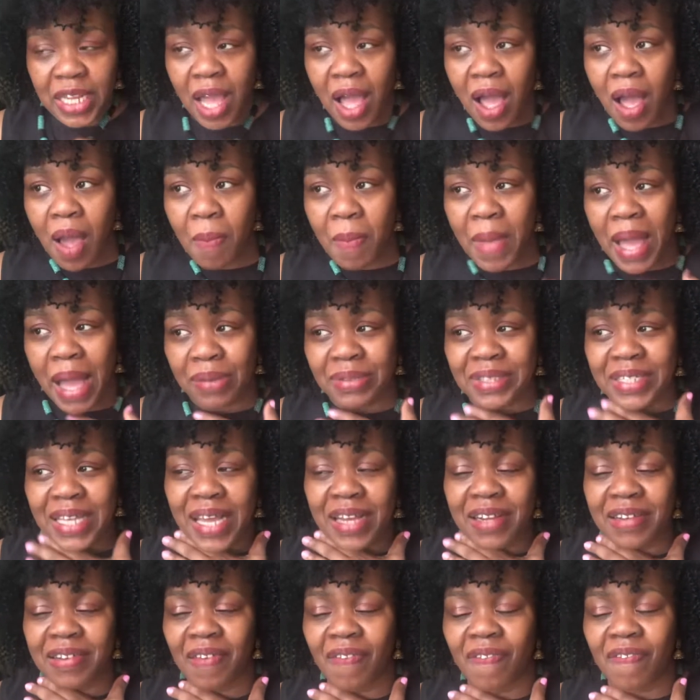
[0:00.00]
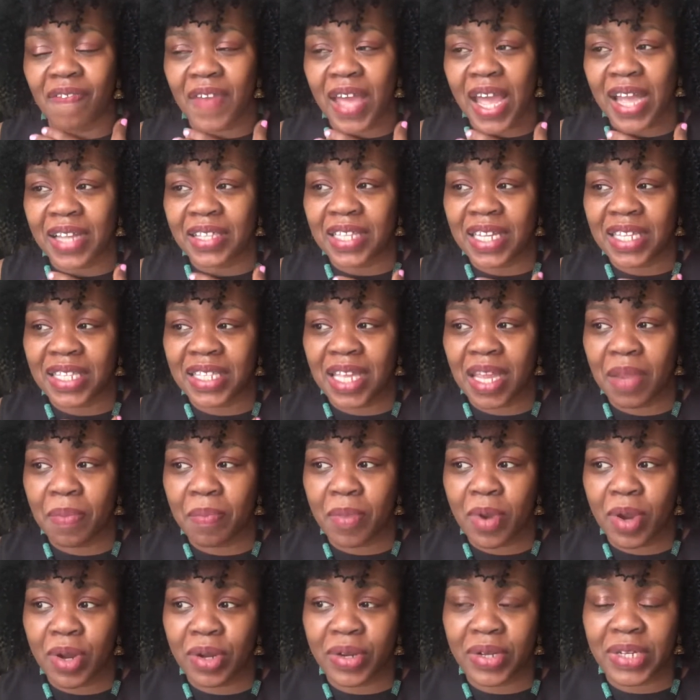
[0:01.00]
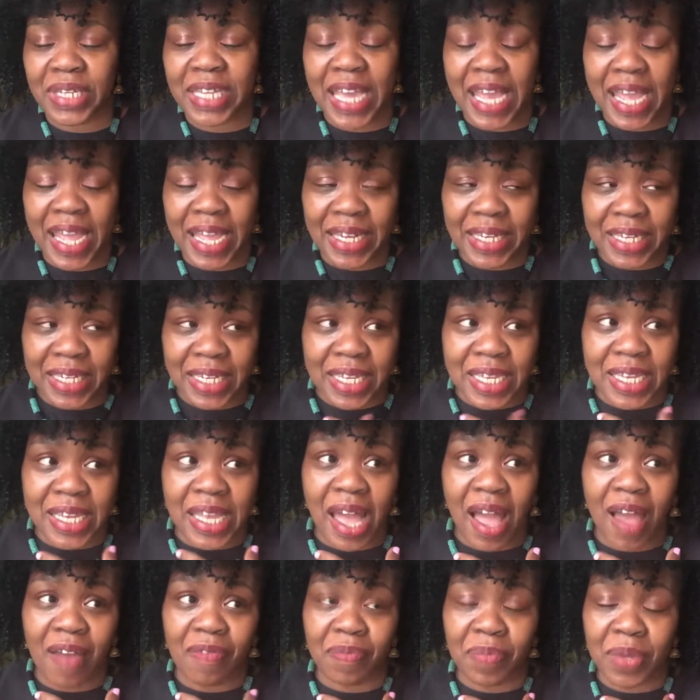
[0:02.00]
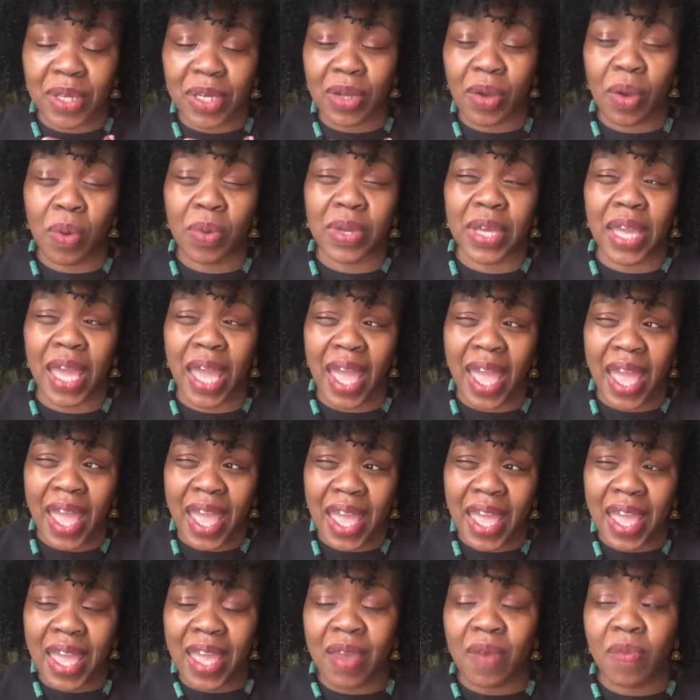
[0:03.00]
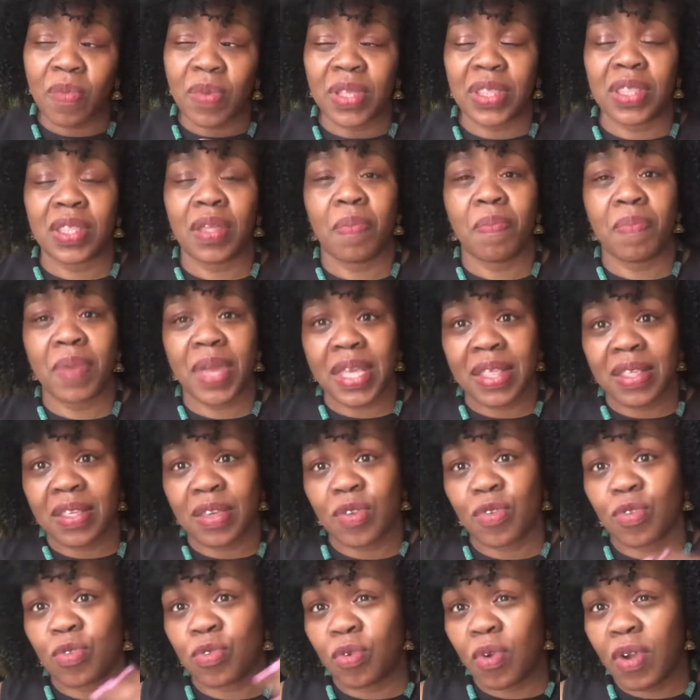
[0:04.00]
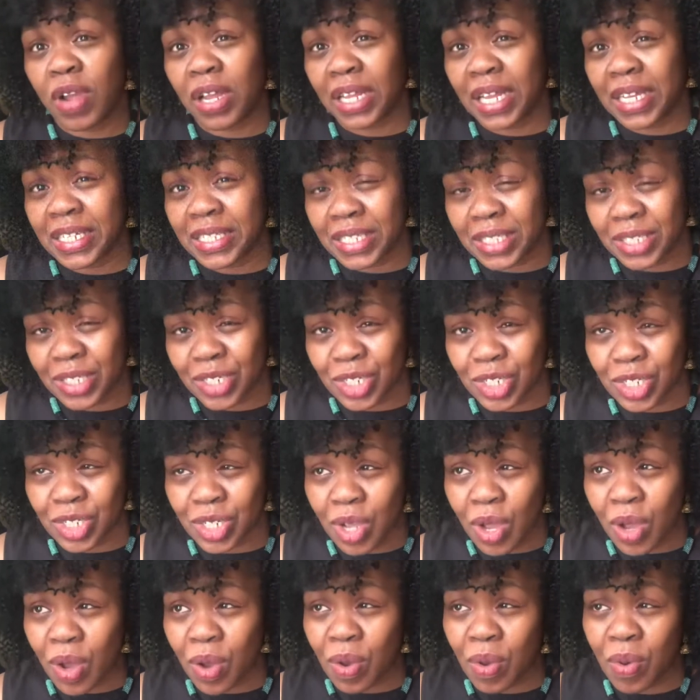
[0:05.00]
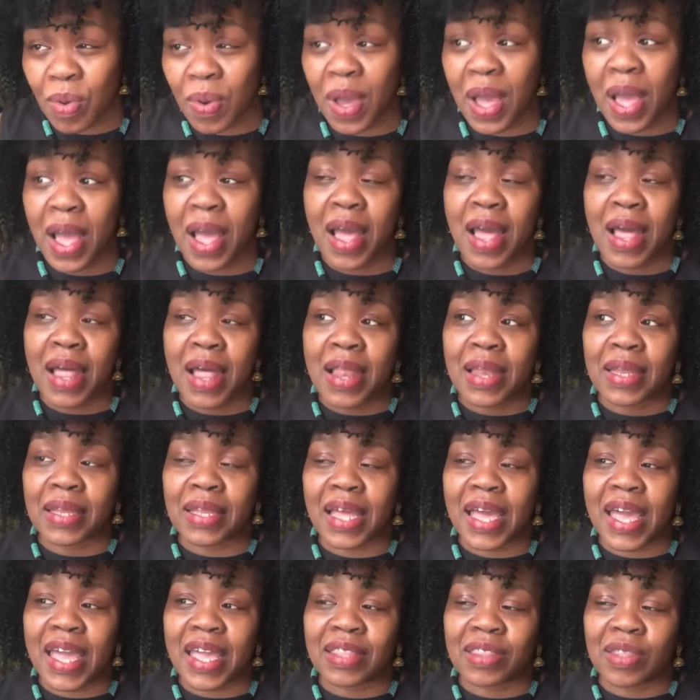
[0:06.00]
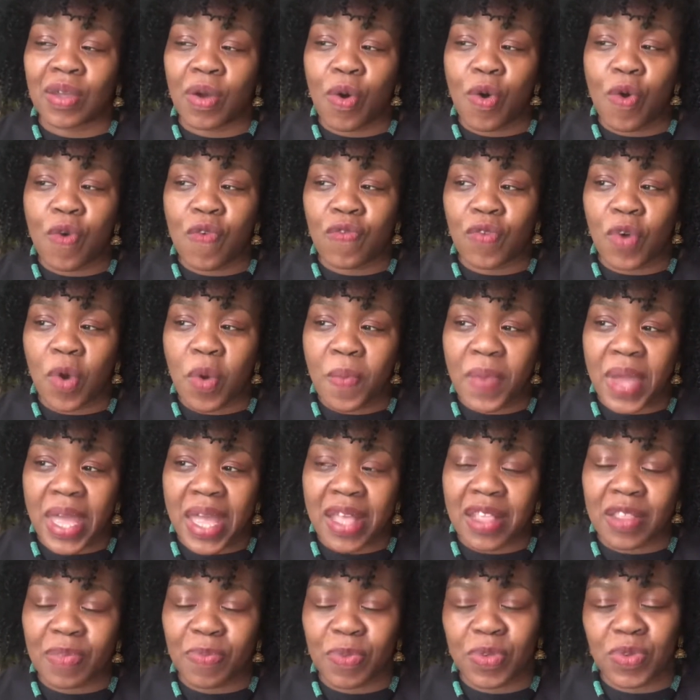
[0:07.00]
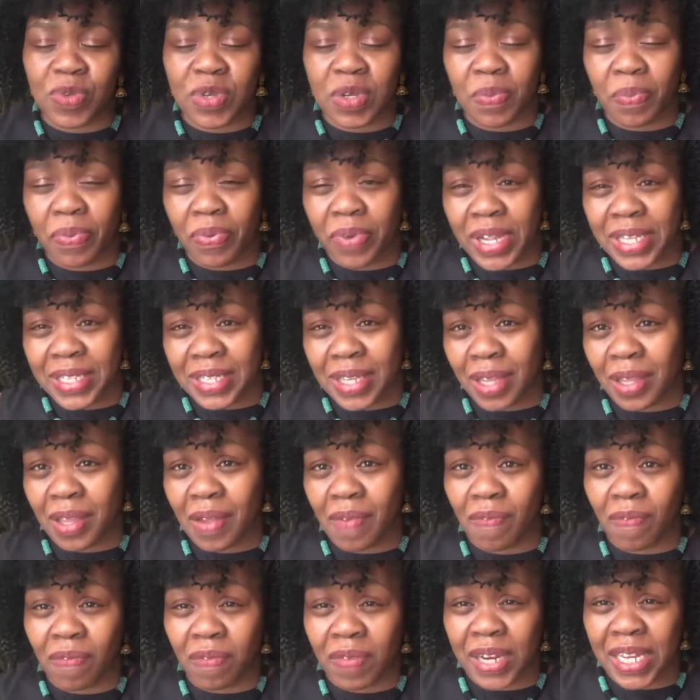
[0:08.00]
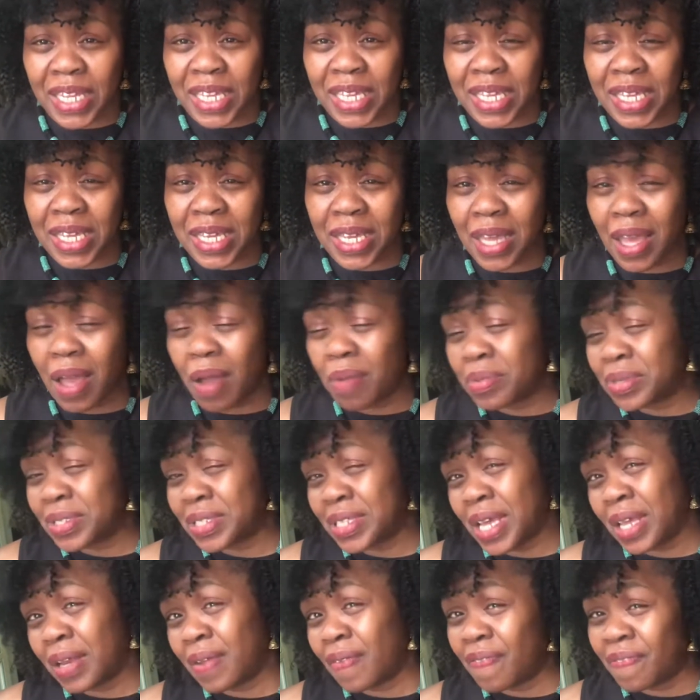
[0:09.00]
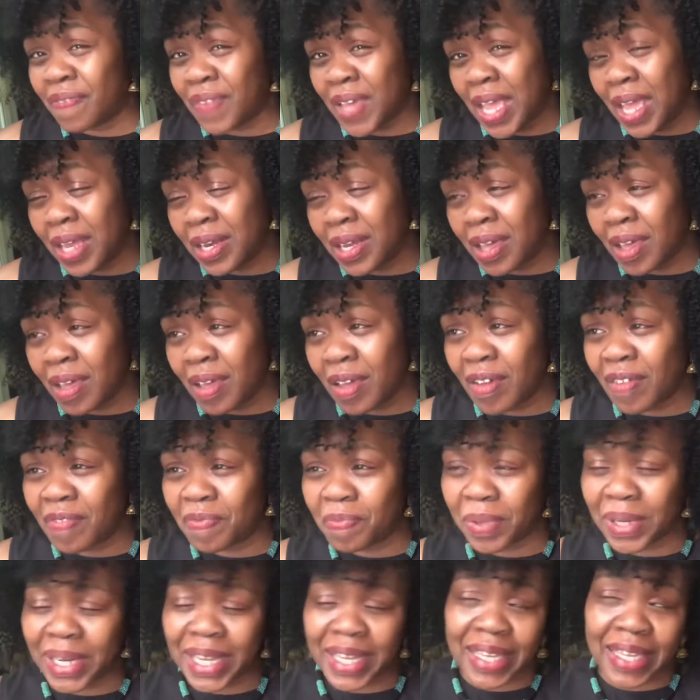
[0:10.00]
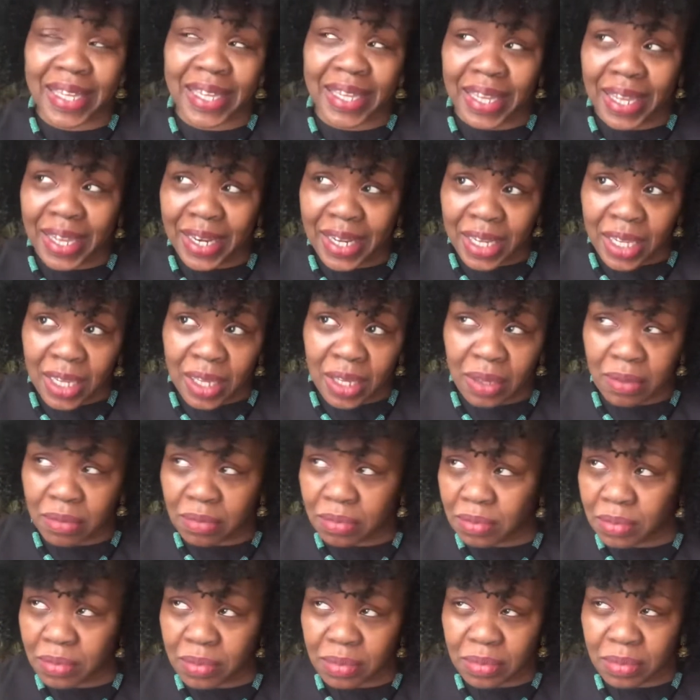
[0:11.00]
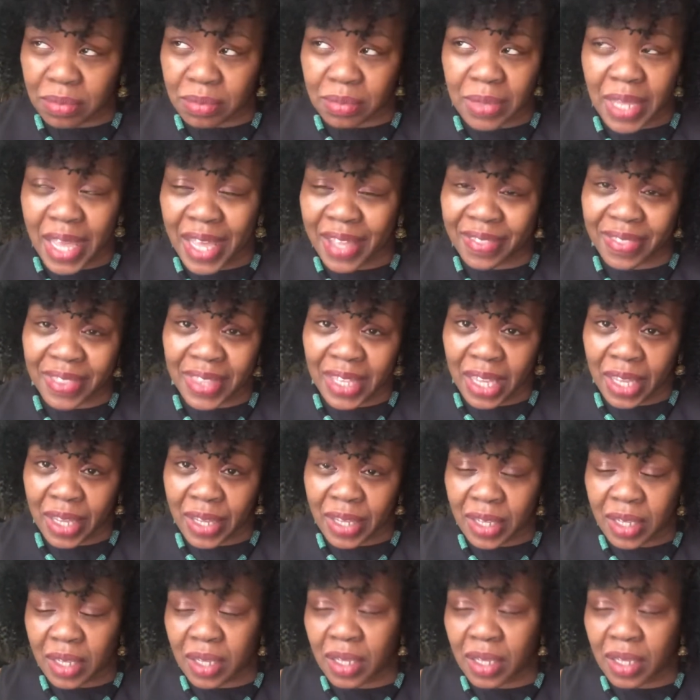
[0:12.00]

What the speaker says: Outside of the fact that they murdered Candy, I've been okay with the basic storylines of the show. Like the whole romance between Pretel and Ricky, I was not a fan of, but I get it. I think,